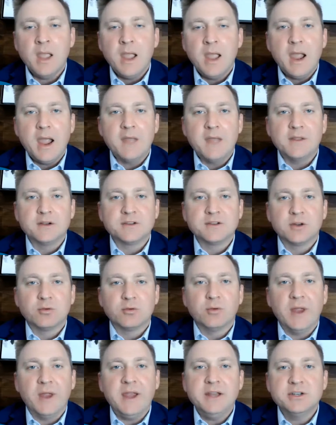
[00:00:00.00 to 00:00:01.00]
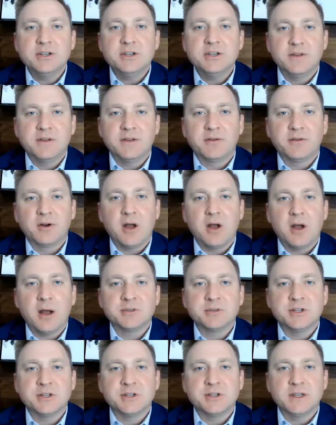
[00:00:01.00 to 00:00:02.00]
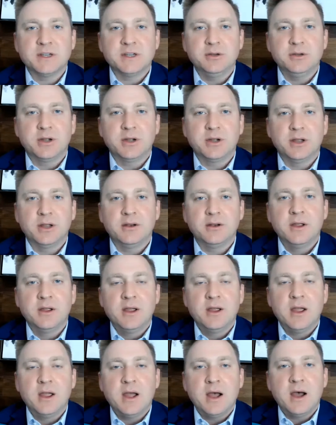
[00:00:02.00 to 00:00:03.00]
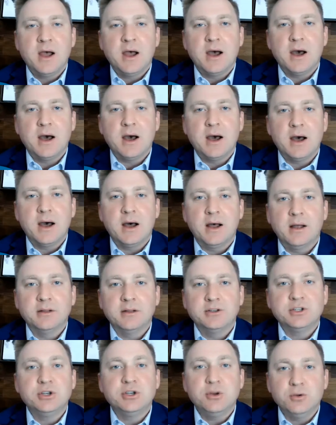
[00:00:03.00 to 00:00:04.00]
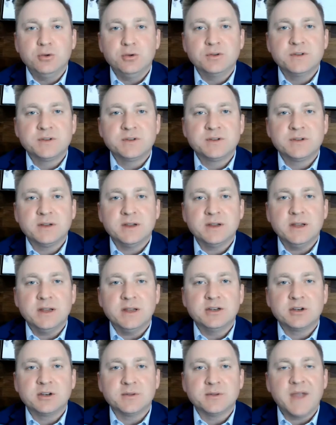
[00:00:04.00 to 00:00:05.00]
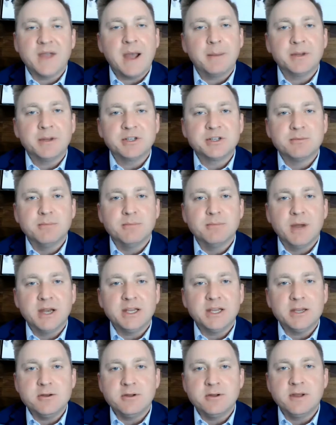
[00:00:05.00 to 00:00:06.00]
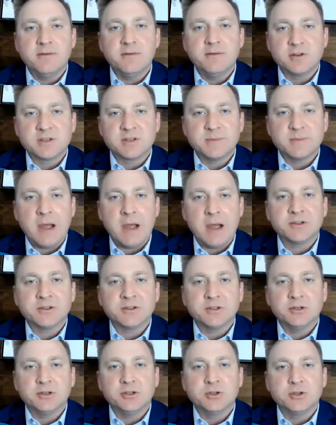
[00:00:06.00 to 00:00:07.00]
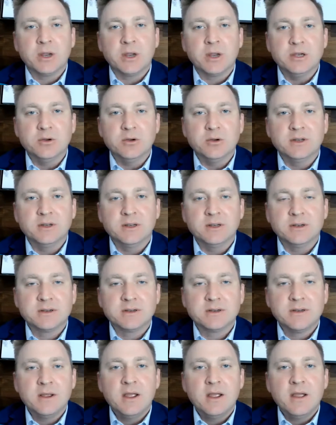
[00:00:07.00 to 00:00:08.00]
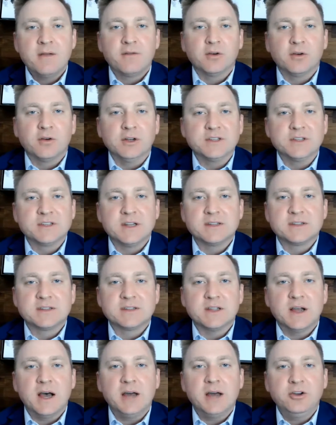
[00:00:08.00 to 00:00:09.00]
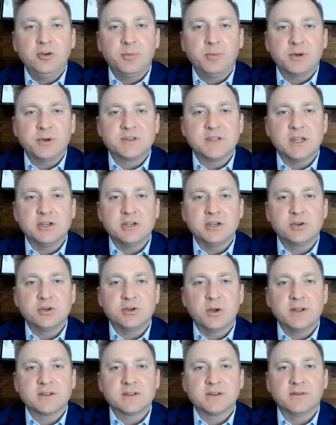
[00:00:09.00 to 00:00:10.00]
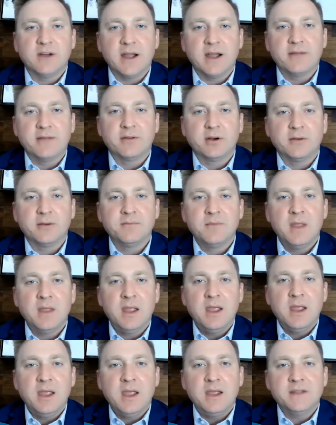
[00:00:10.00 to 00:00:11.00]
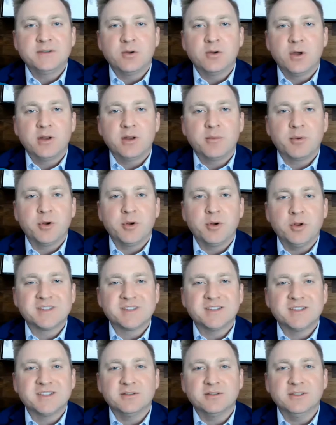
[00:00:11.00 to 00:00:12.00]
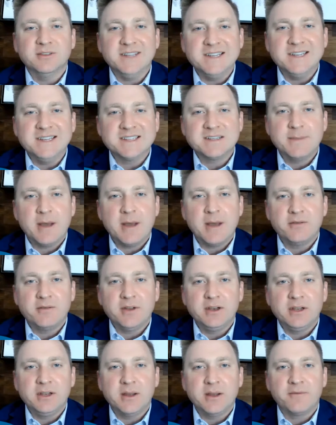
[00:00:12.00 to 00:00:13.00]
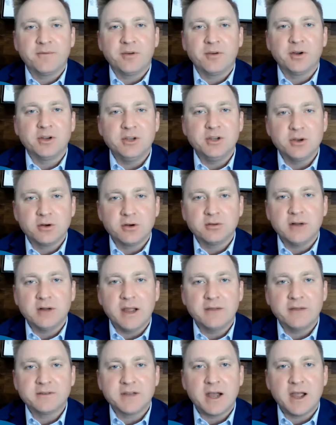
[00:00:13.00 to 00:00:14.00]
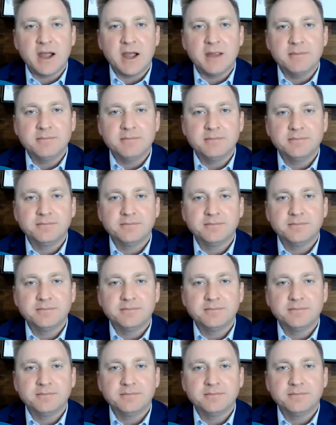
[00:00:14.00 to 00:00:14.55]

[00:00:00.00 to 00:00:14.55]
And there's a range of different options that you can choose in terms of how much money you give your spouse or your joint annuitant. For instance, the 100% joint survivor is going to produce the least amount of income for your lifetime,